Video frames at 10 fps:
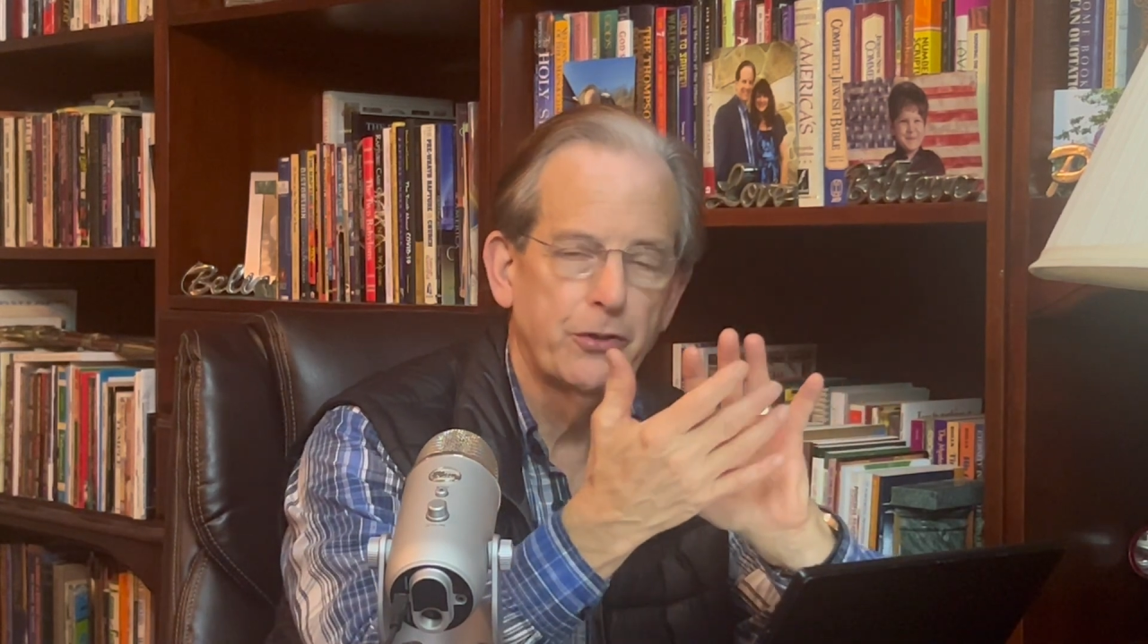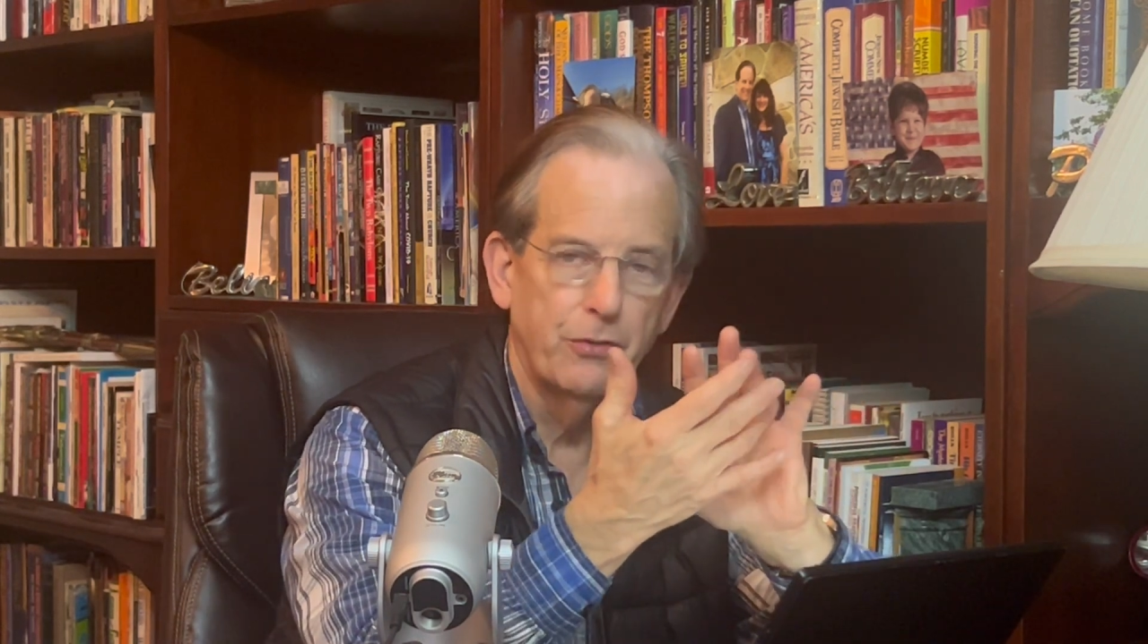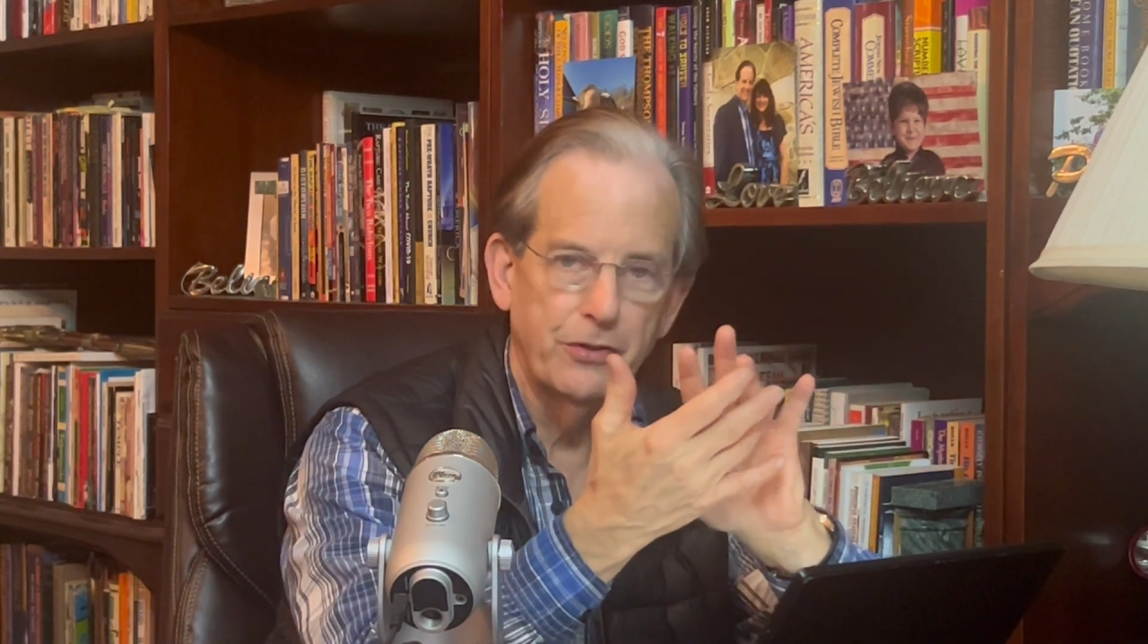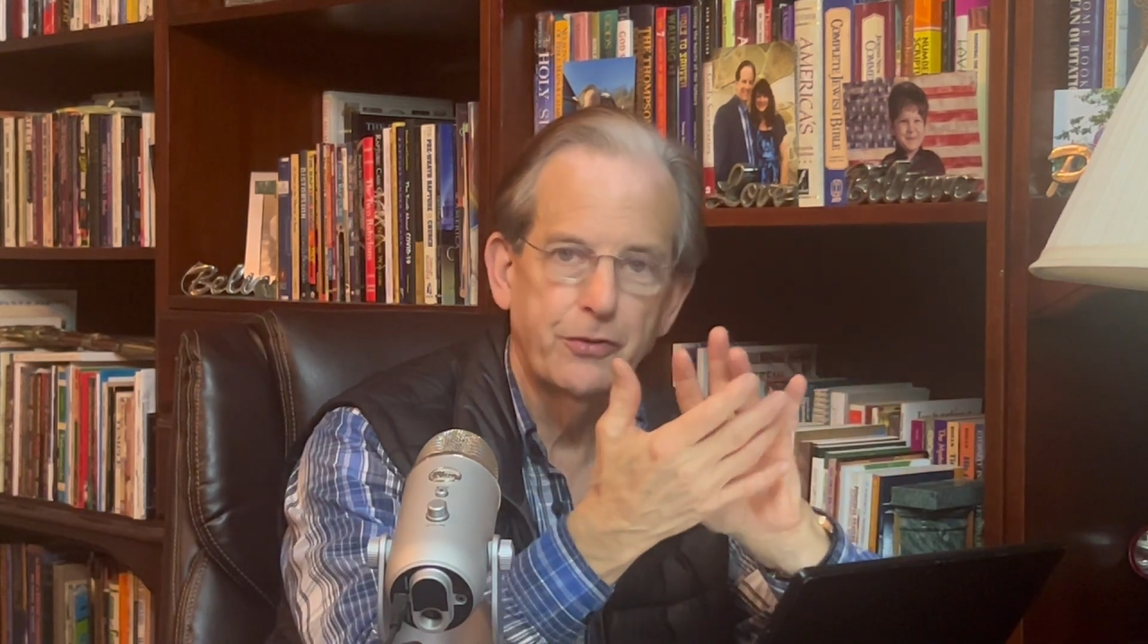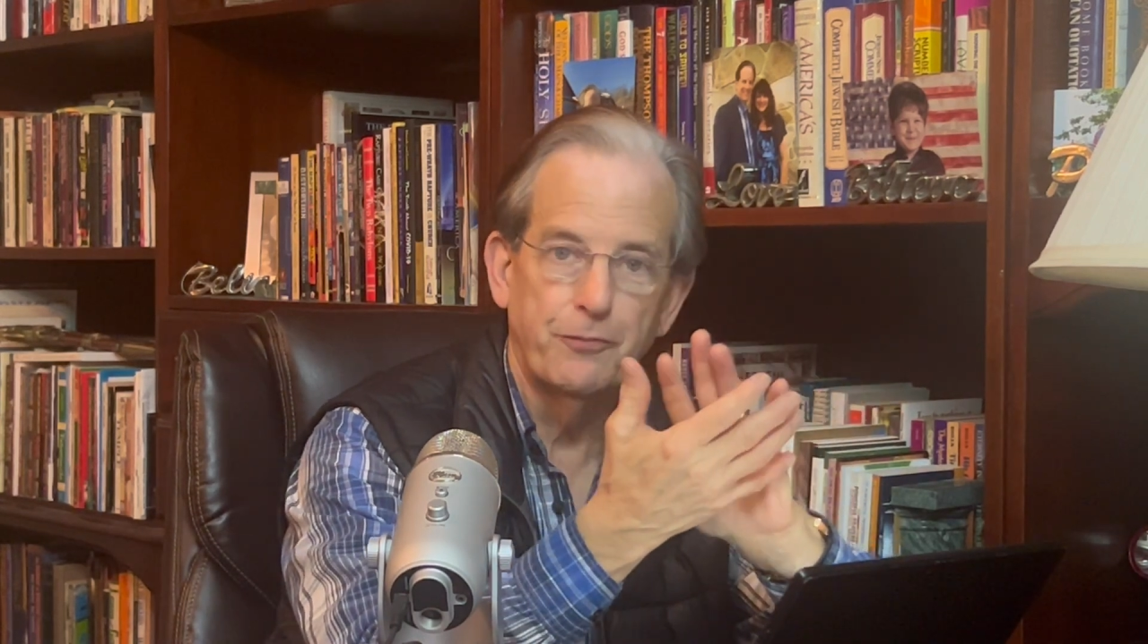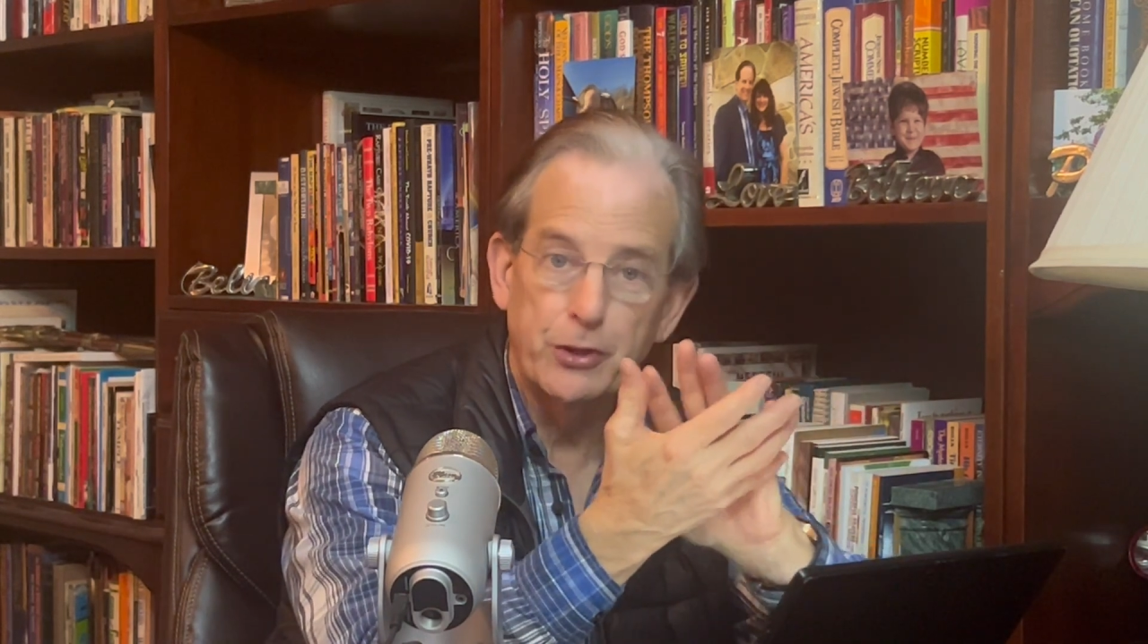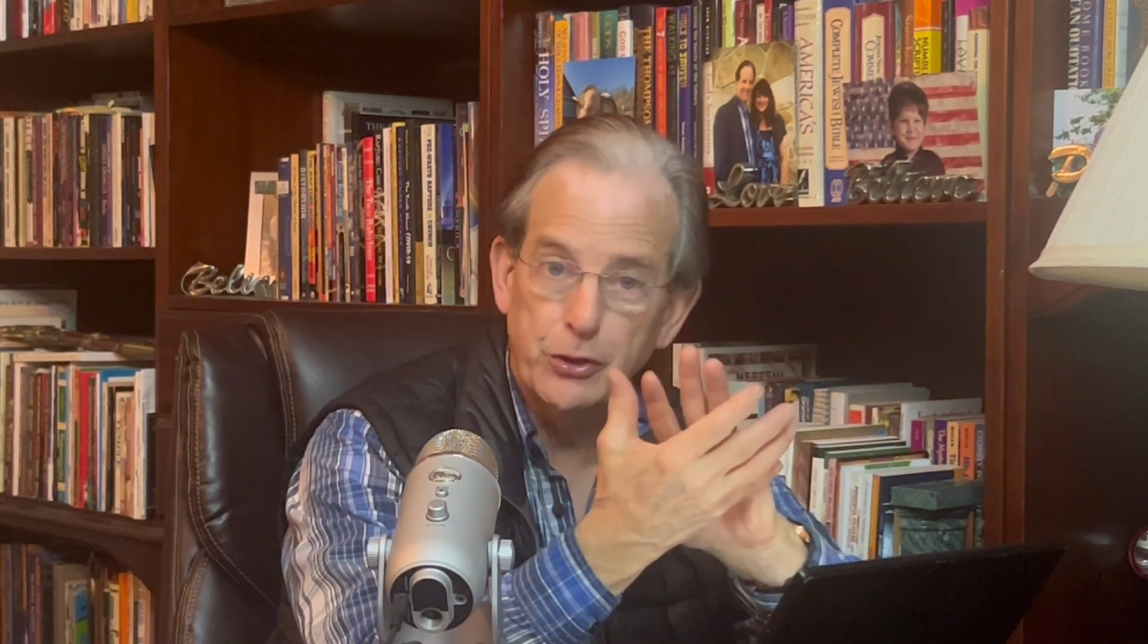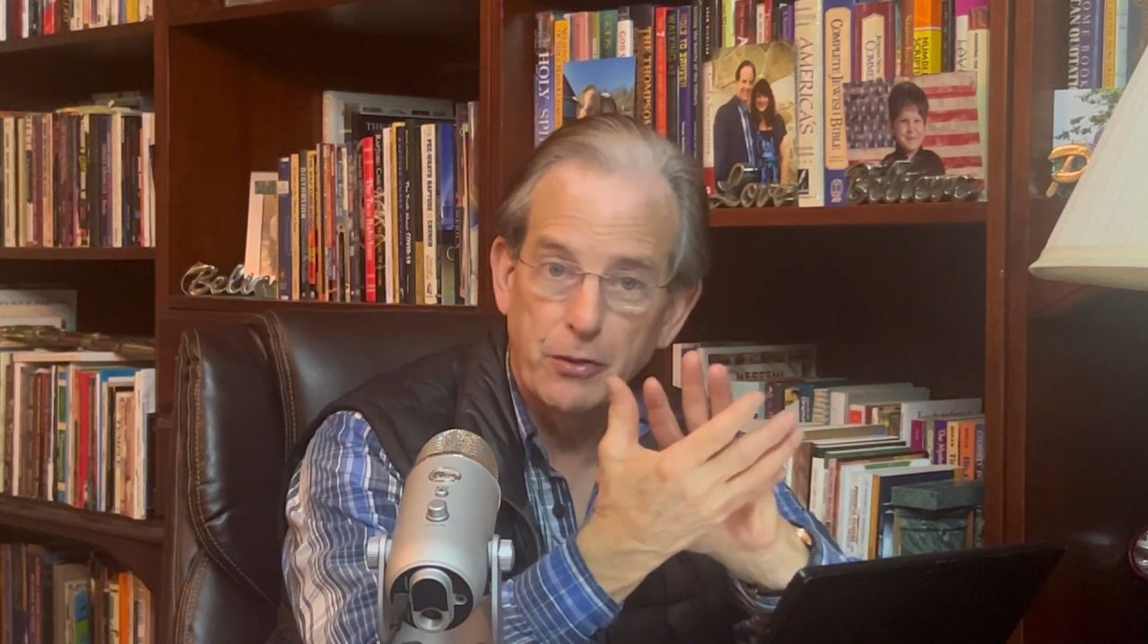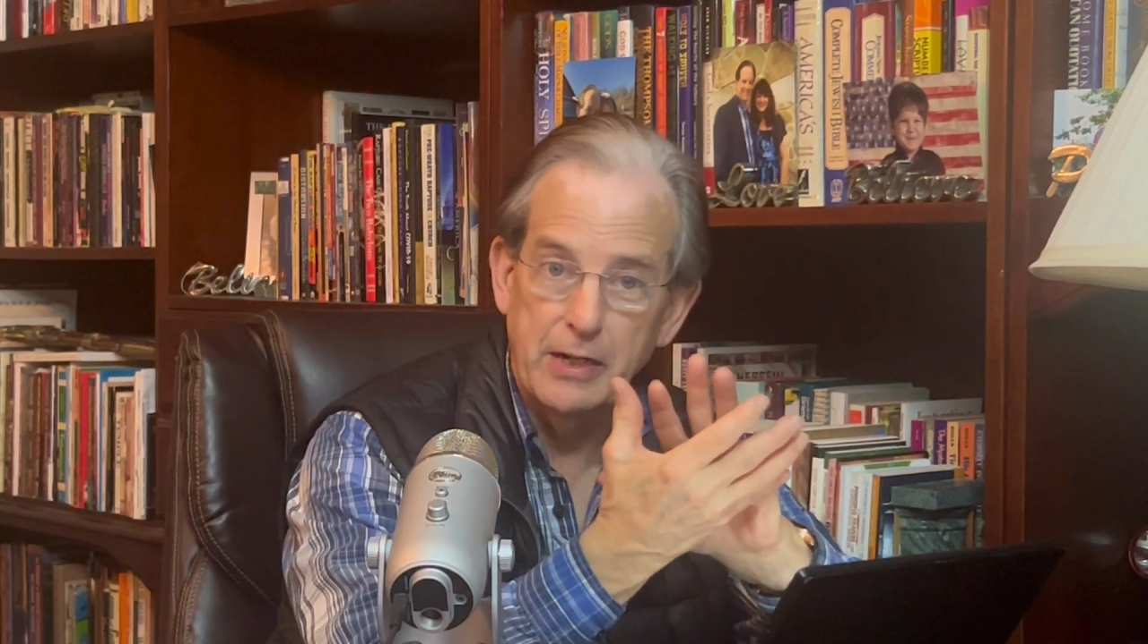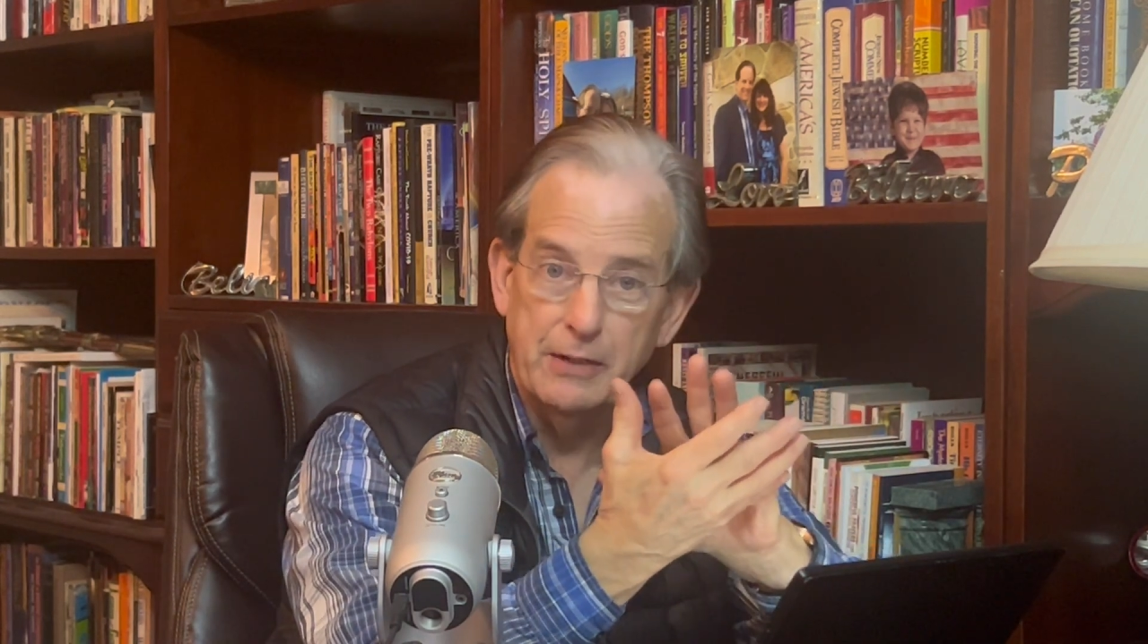Christopher
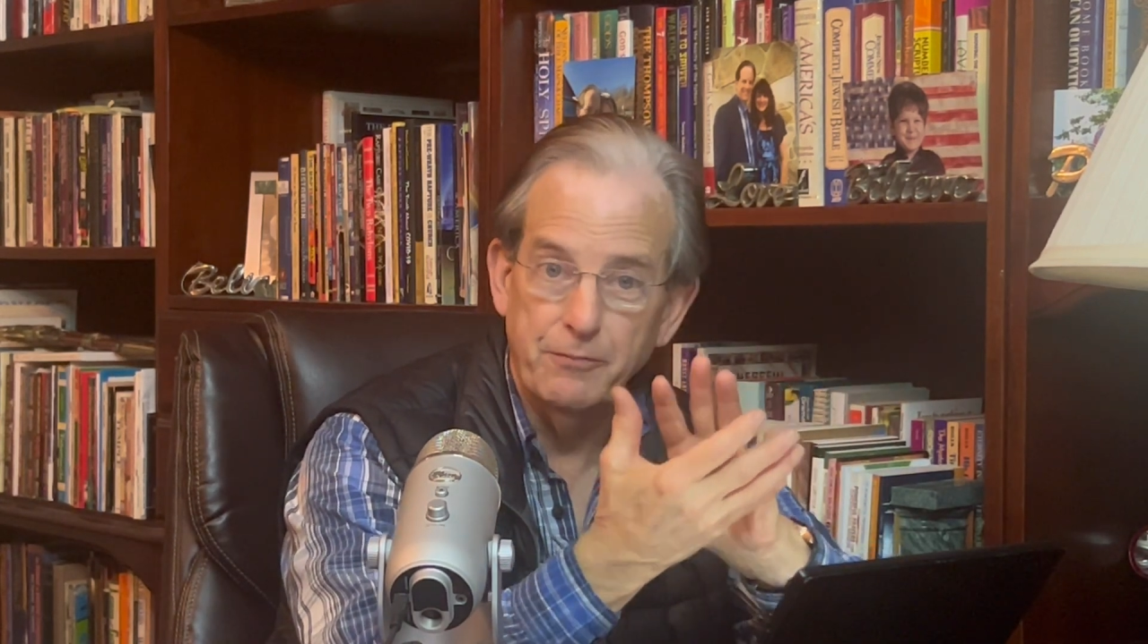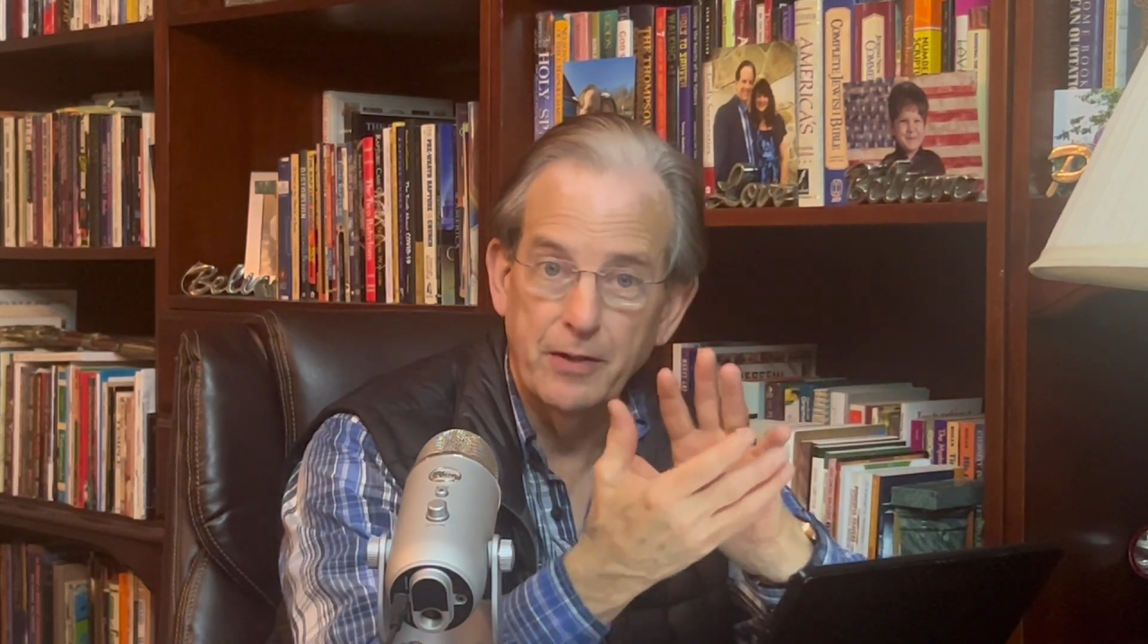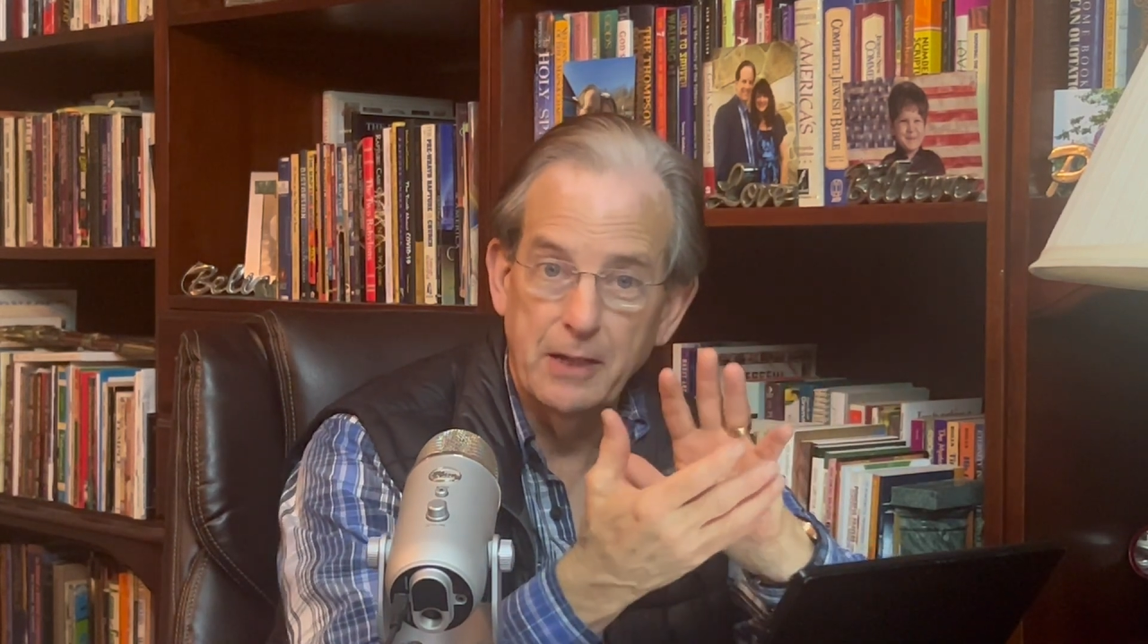Shreve.